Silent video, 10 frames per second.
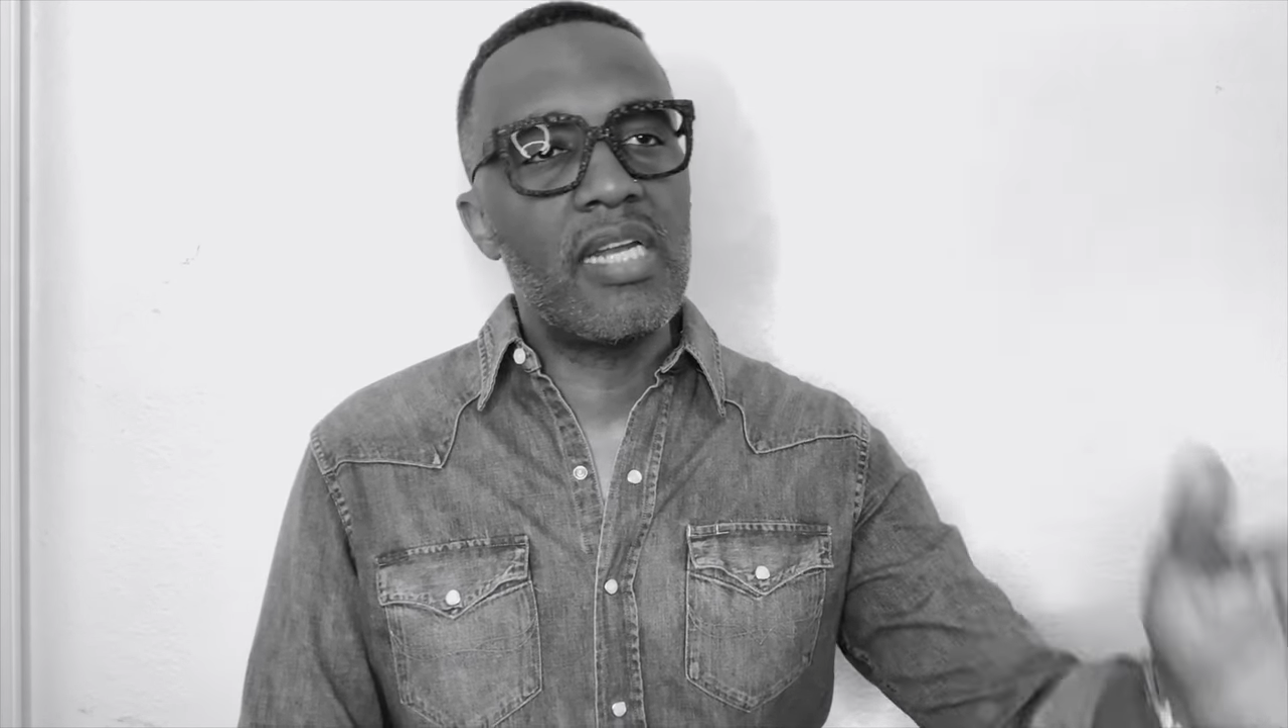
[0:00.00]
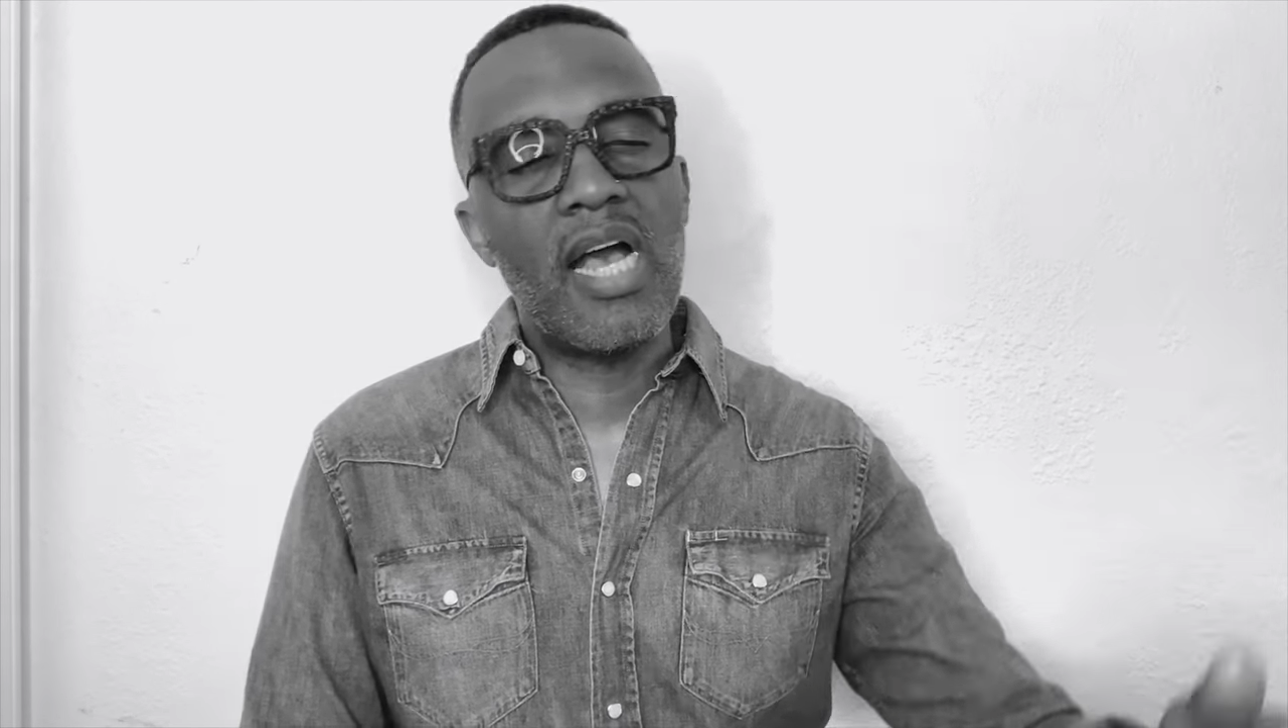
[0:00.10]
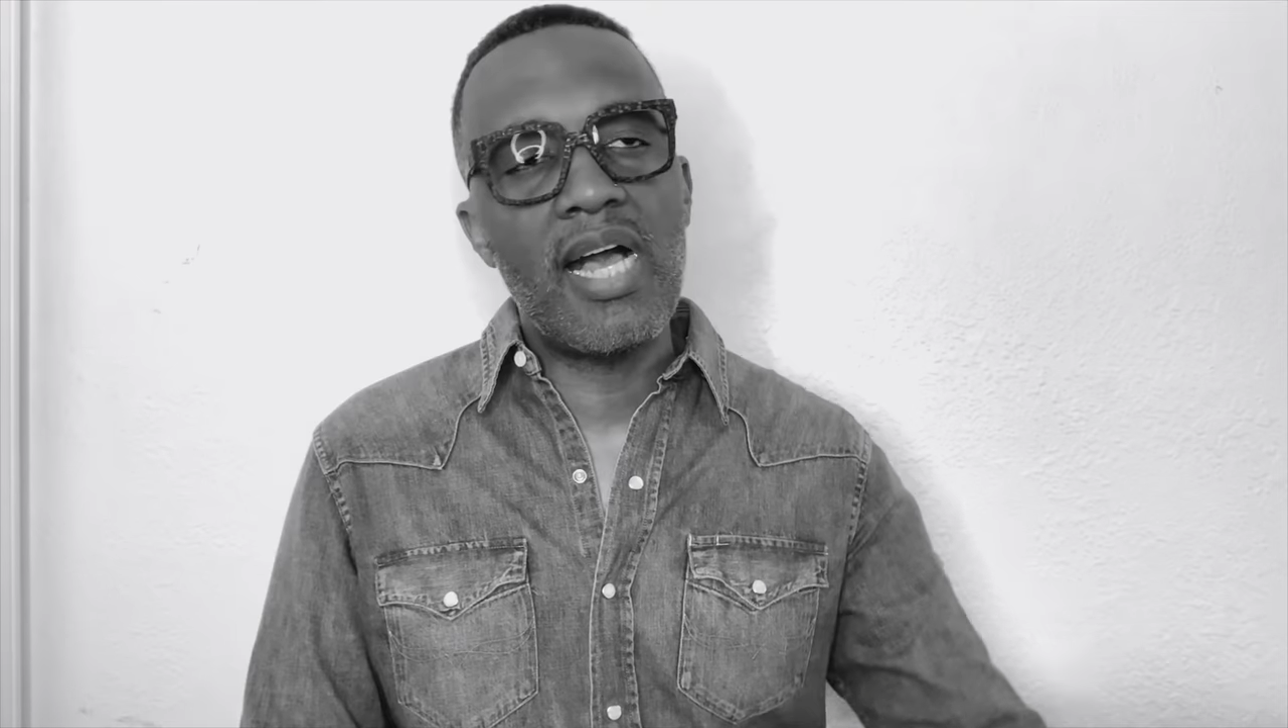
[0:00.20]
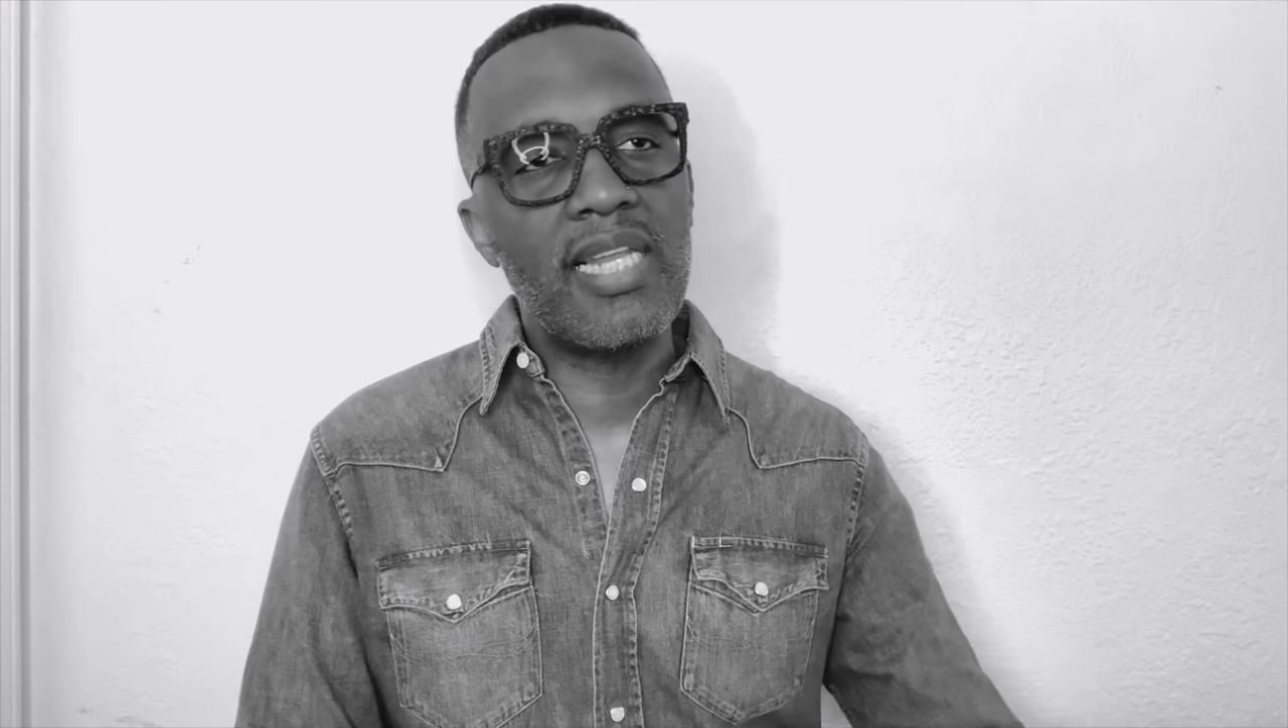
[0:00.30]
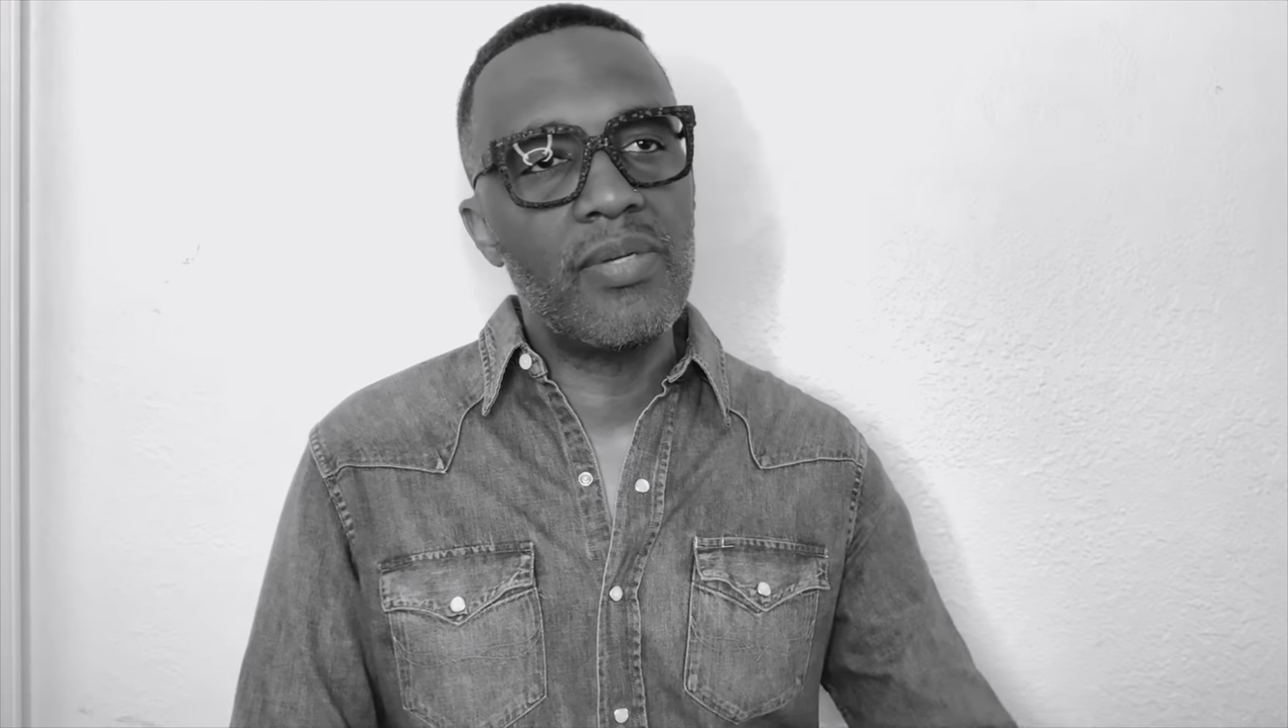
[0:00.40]

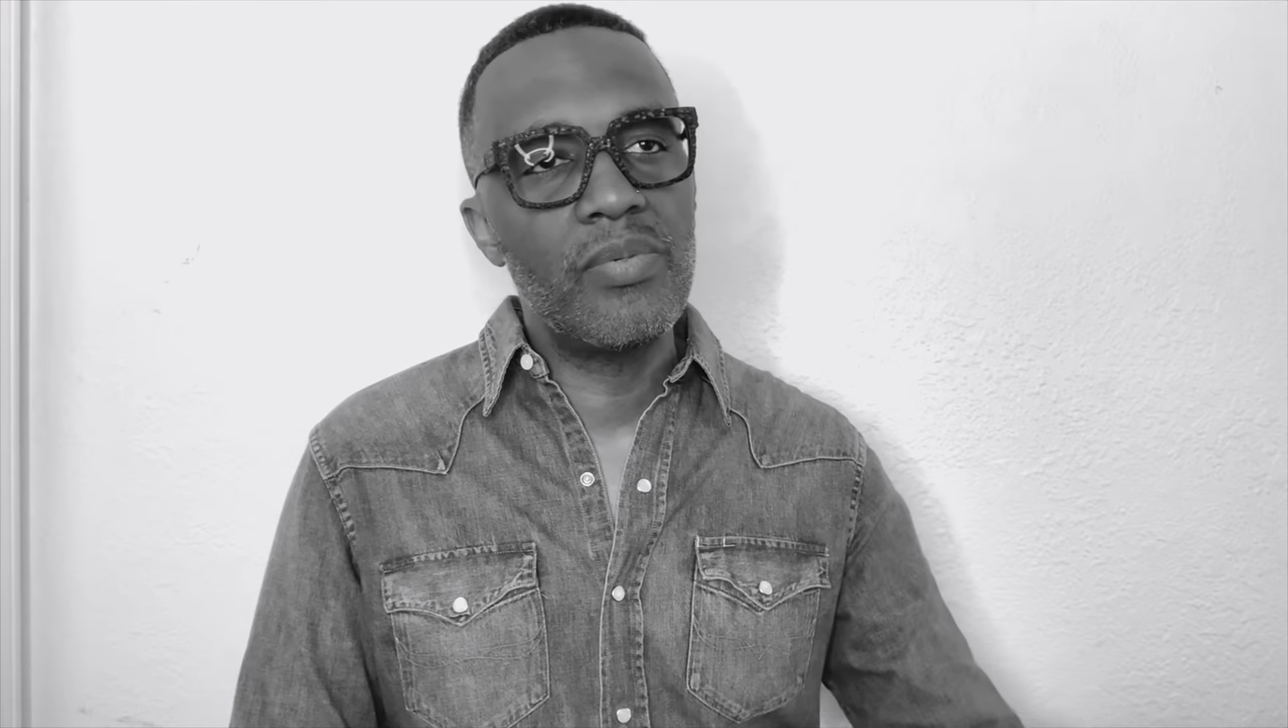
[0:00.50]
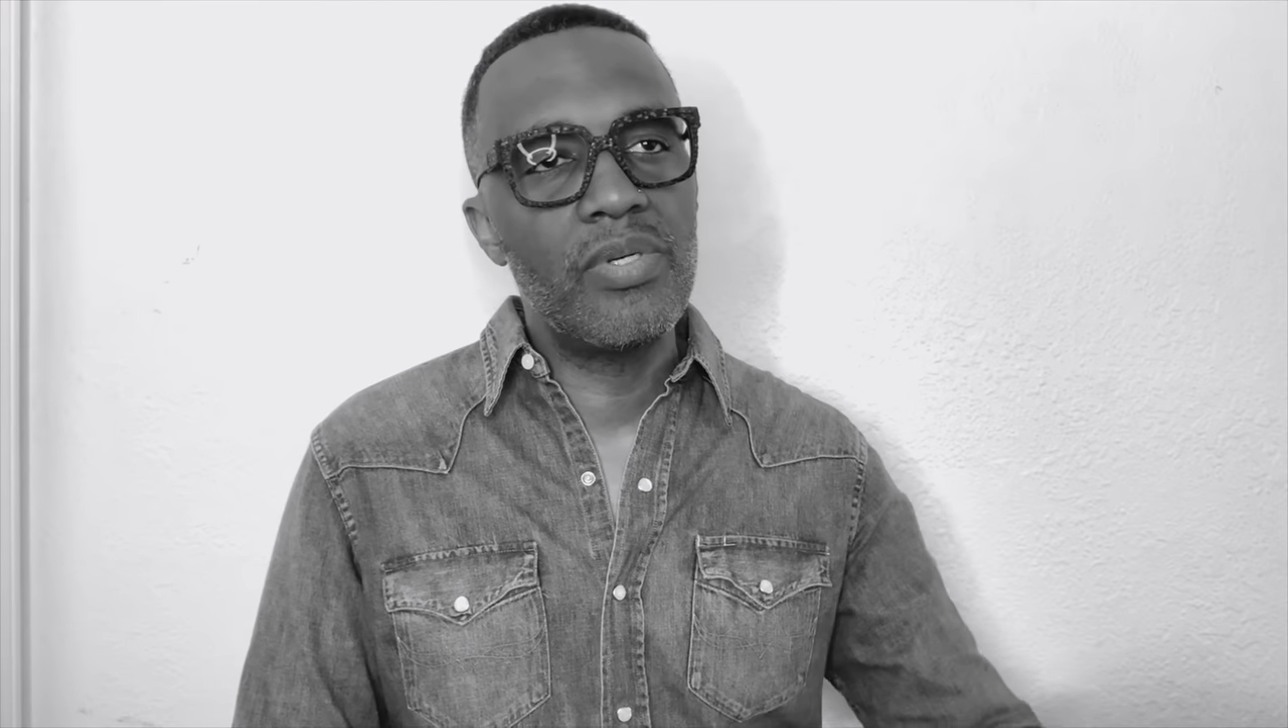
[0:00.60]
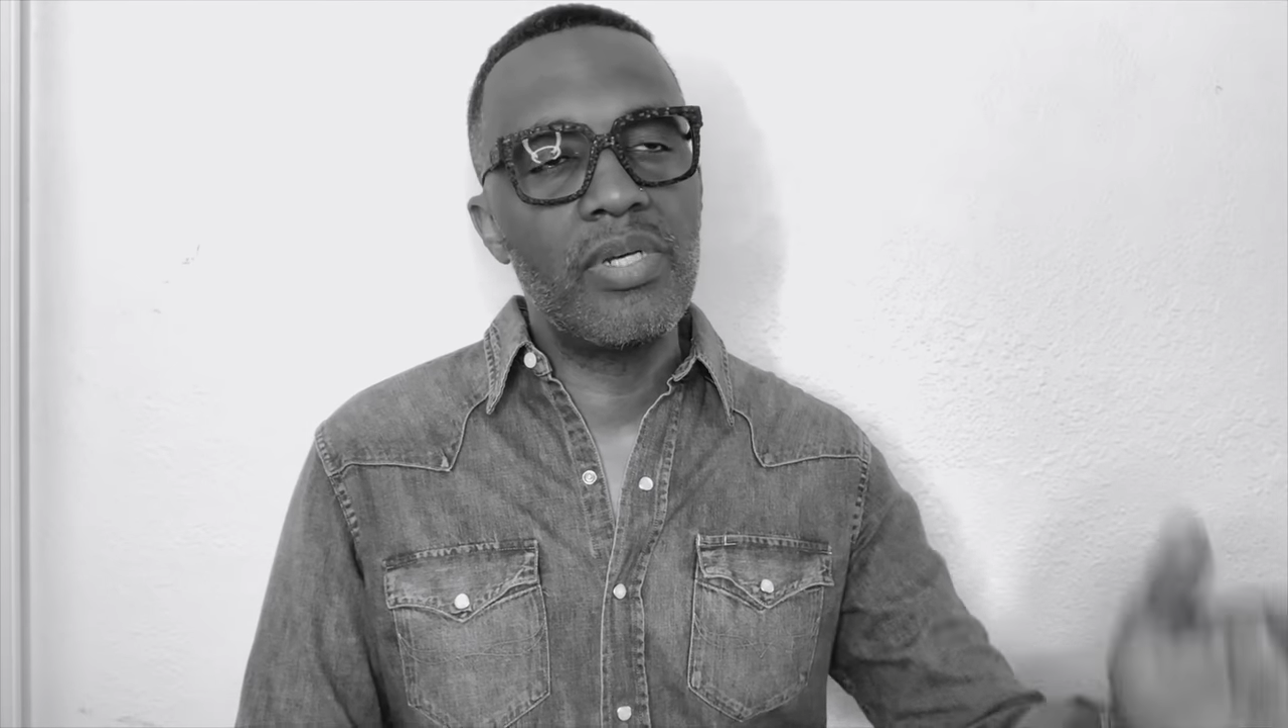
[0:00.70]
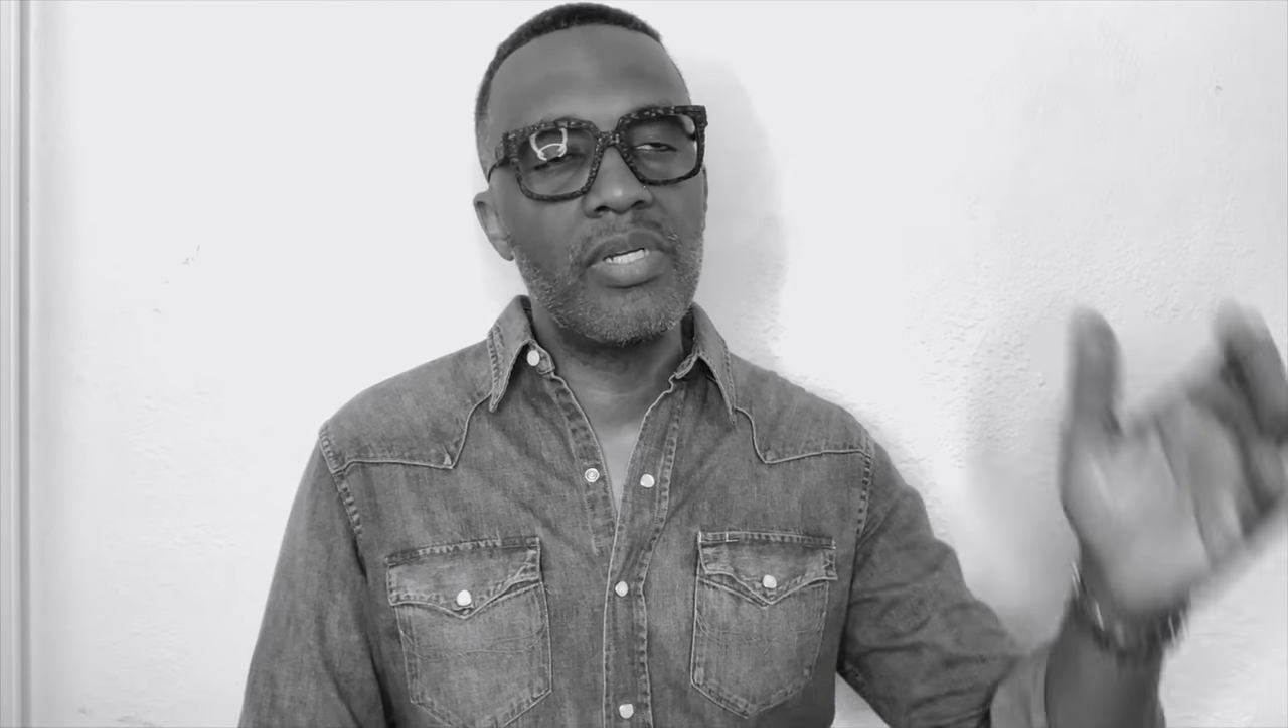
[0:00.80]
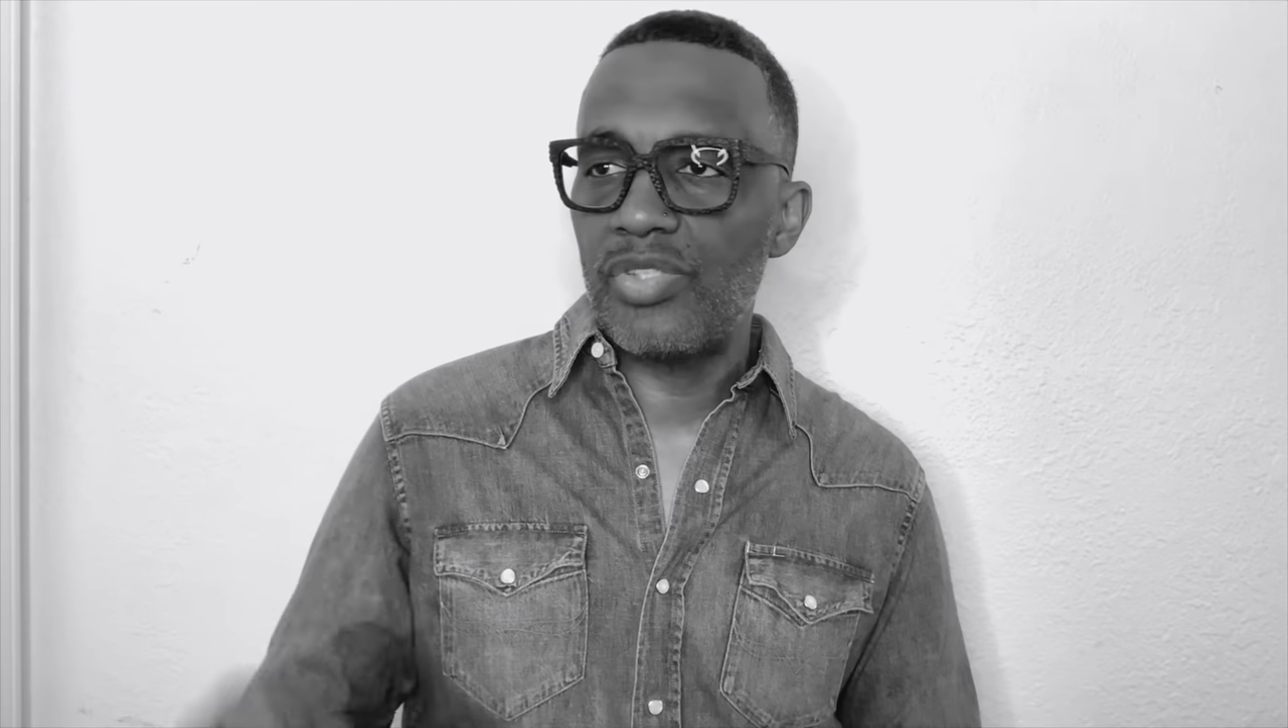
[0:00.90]

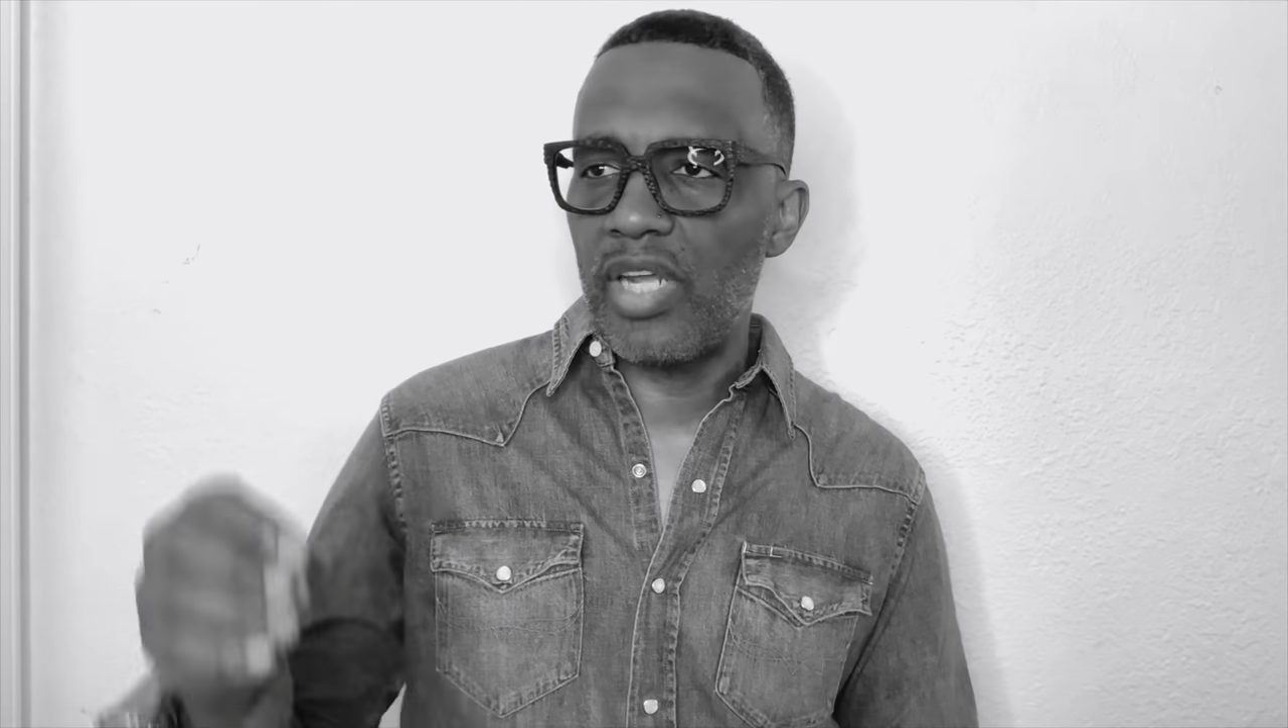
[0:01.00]
Hollywood,